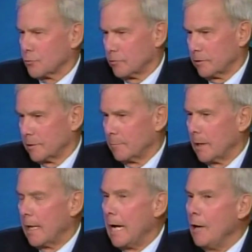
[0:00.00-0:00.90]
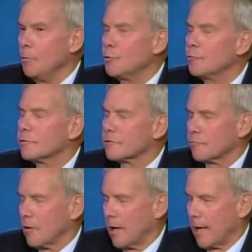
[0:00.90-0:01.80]
socialism. How would you
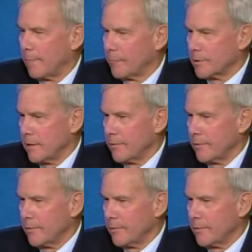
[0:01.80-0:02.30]
describe the